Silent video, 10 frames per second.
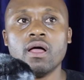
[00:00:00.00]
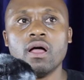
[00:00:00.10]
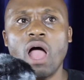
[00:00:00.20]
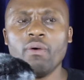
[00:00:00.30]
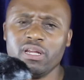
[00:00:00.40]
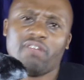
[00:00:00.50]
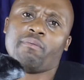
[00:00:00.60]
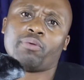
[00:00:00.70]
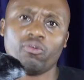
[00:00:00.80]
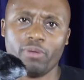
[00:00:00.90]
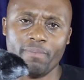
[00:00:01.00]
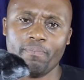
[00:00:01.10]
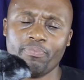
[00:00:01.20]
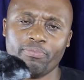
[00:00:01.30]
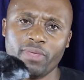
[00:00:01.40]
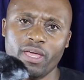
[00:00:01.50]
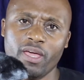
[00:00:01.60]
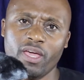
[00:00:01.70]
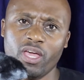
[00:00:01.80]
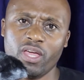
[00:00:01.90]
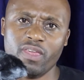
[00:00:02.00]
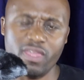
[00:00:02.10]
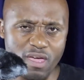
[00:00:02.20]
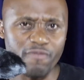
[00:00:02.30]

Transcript: I wouldn't have a problem. The